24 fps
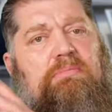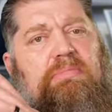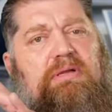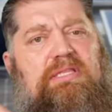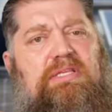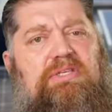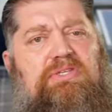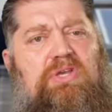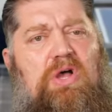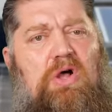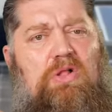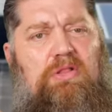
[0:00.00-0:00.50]

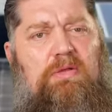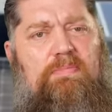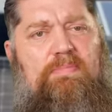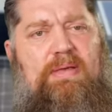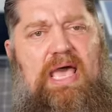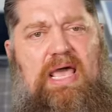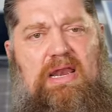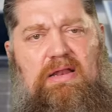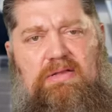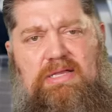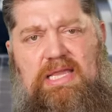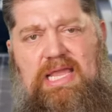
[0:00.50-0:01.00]
but the solar
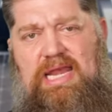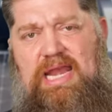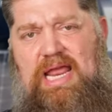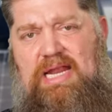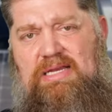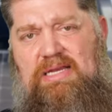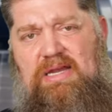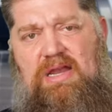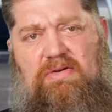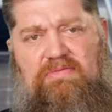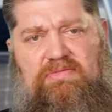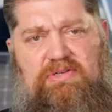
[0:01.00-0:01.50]
panel
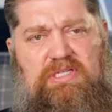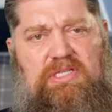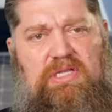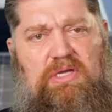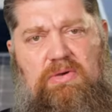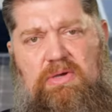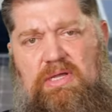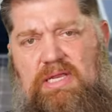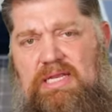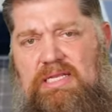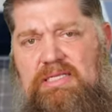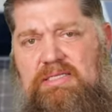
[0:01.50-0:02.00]
connected over
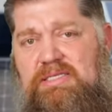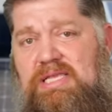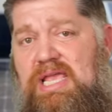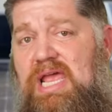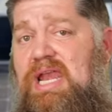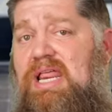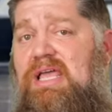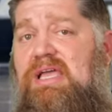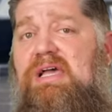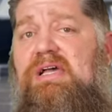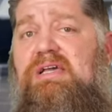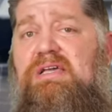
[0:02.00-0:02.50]
to it is
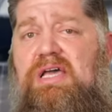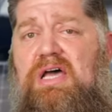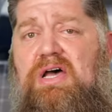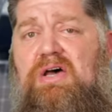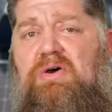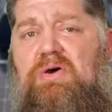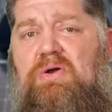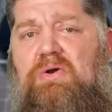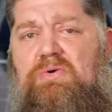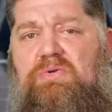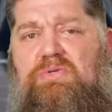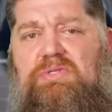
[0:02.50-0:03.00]
getting a
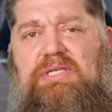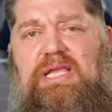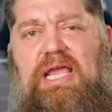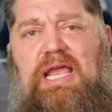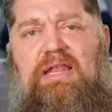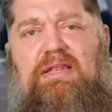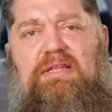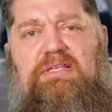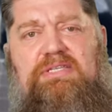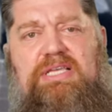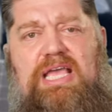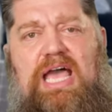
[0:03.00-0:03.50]
code
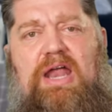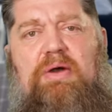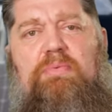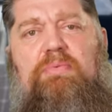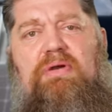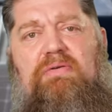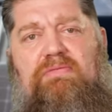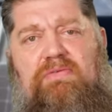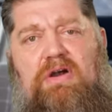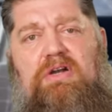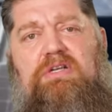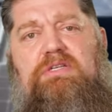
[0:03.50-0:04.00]
saying it's got
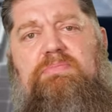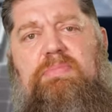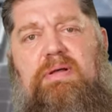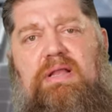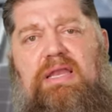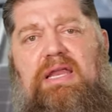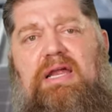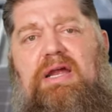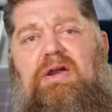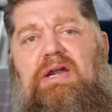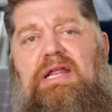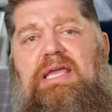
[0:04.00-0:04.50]
reverse
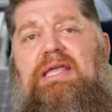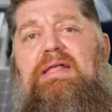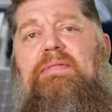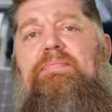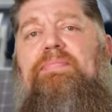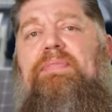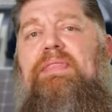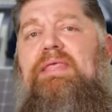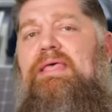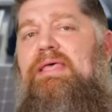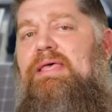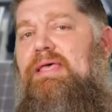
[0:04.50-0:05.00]
polarity.
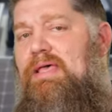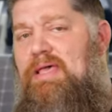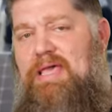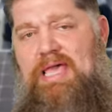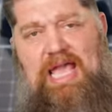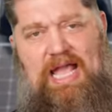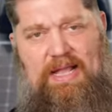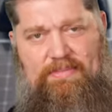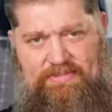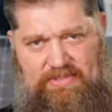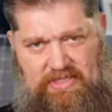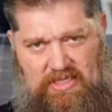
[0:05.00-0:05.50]

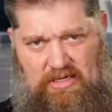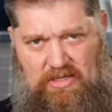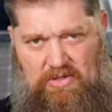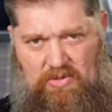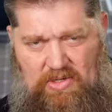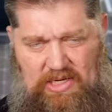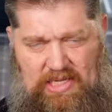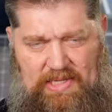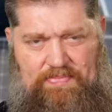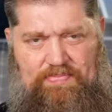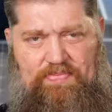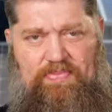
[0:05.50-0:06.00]

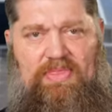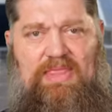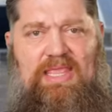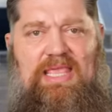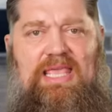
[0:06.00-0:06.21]
Absolutely.